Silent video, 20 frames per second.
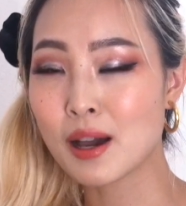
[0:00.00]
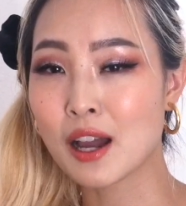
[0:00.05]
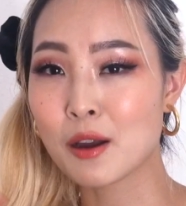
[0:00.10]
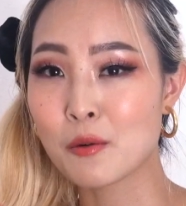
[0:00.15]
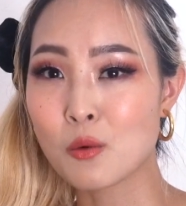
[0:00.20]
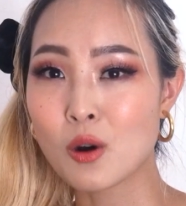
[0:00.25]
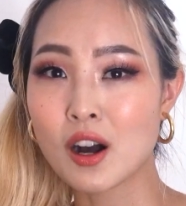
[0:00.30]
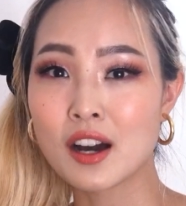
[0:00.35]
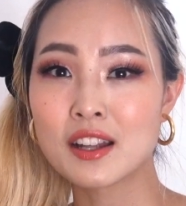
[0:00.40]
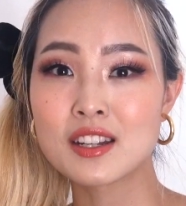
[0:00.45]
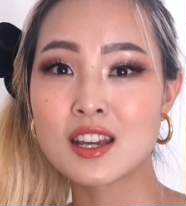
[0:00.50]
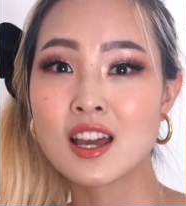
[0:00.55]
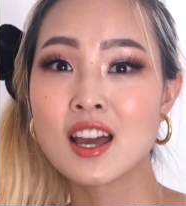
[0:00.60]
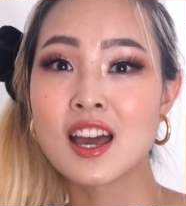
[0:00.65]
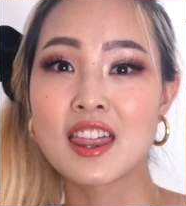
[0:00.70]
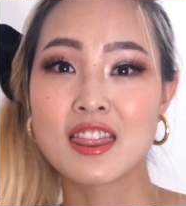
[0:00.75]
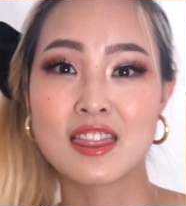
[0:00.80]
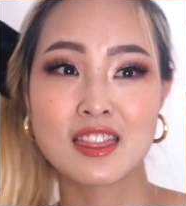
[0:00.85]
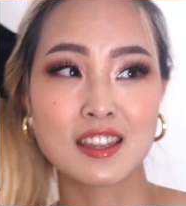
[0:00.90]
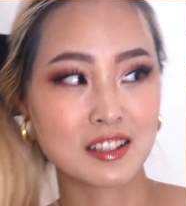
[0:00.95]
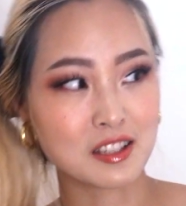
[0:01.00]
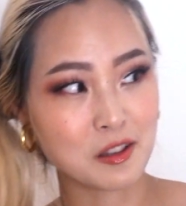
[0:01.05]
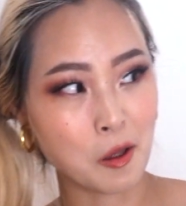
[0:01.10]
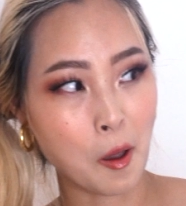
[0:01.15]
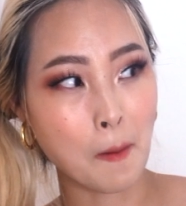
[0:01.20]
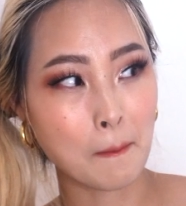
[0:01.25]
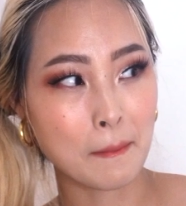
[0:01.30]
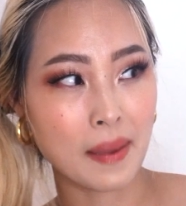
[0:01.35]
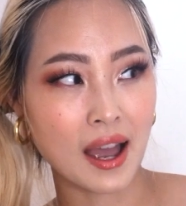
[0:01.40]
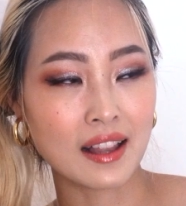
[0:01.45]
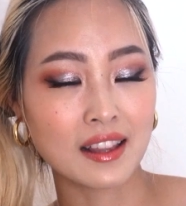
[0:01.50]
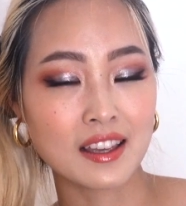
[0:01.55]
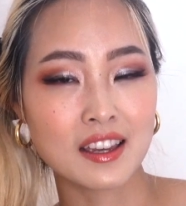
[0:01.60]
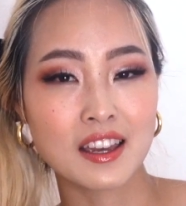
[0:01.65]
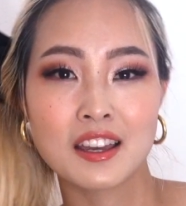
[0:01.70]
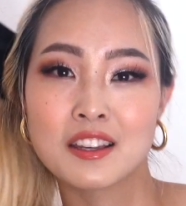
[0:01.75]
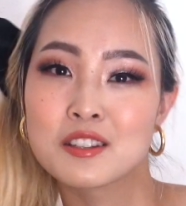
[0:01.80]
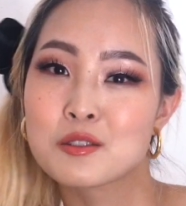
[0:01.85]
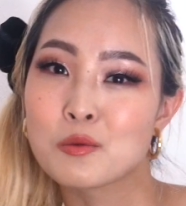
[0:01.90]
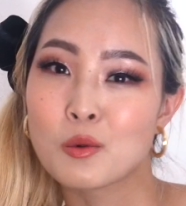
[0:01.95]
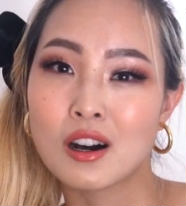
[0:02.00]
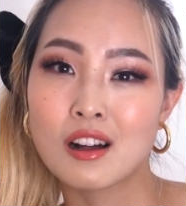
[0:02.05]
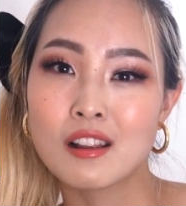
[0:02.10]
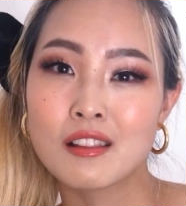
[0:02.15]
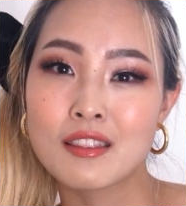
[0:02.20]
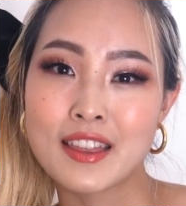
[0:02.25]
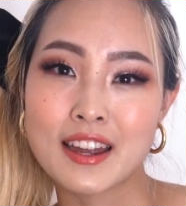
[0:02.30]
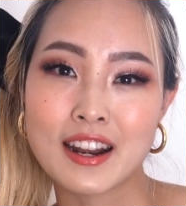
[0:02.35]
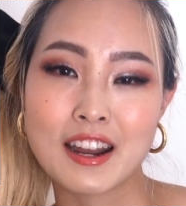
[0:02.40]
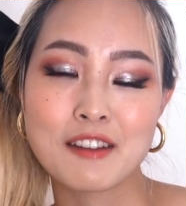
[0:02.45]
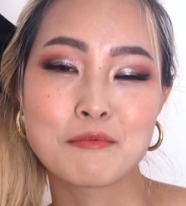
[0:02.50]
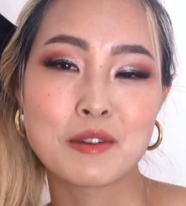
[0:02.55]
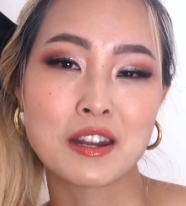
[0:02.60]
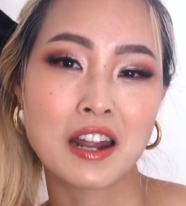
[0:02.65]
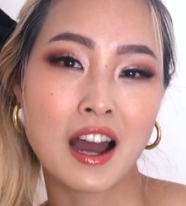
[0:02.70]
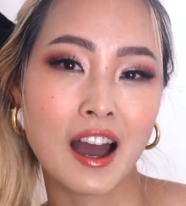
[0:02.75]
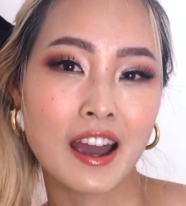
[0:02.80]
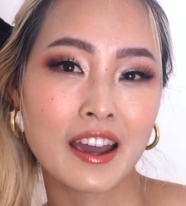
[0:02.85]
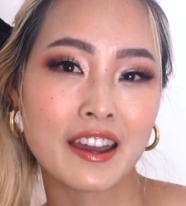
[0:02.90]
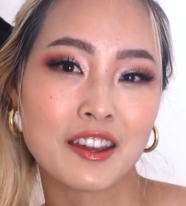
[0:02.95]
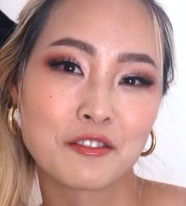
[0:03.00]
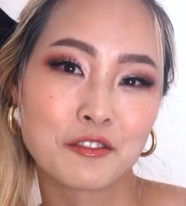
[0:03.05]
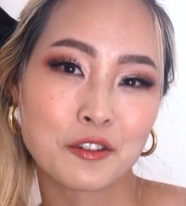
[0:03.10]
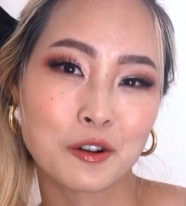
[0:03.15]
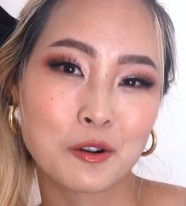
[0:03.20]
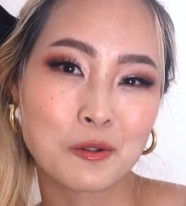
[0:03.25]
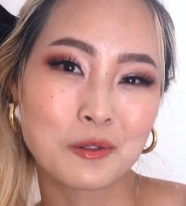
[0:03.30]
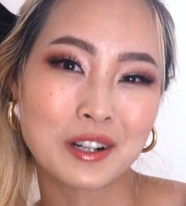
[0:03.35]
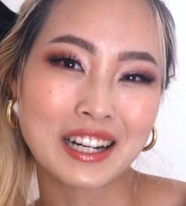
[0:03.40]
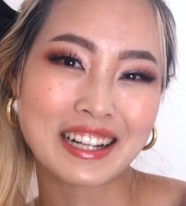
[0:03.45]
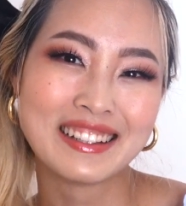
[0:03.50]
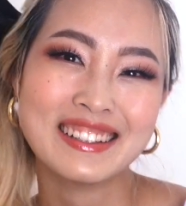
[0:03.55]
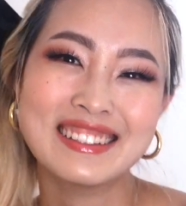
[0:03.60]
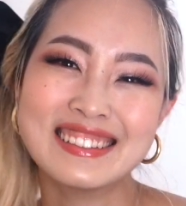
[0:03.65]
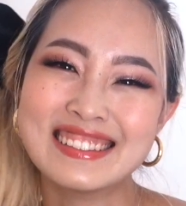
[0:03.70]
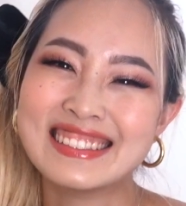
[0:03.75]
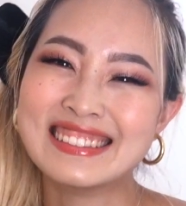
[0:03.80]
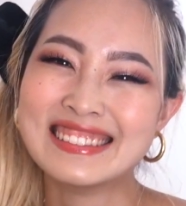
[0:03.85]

I want this palette as well that I've been eyeing for a while.